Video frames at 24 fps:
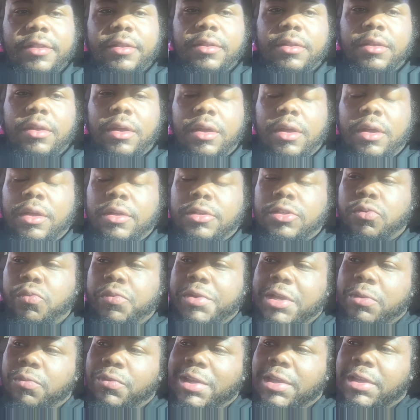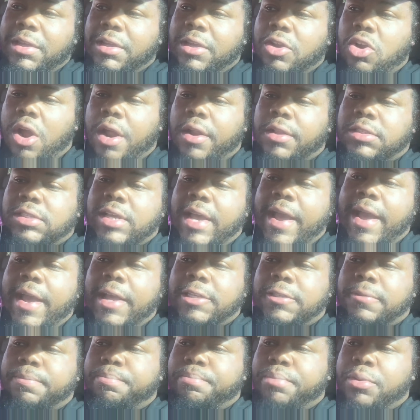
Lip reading: so we can get our tags put